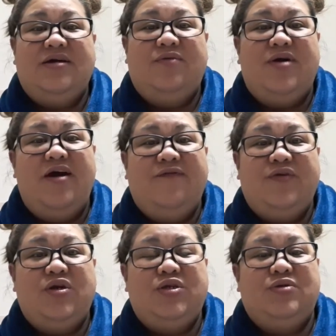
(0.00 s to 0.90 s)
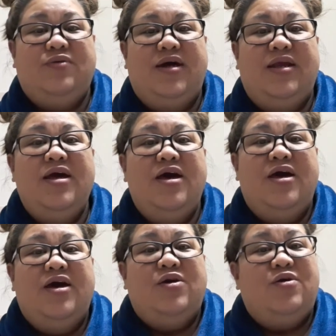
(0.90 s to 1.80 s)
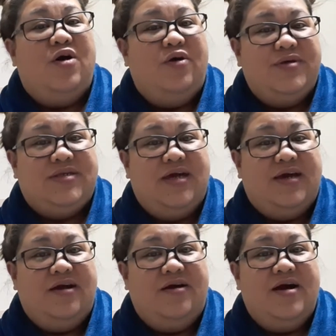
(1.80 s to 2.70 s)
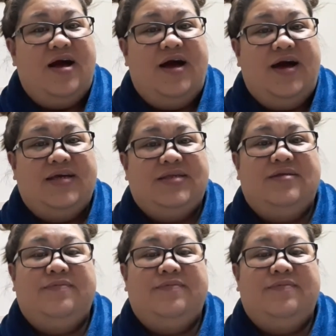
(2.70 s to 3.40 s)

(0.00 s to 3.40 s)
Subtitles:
whatever you're doing, you always take care, guys.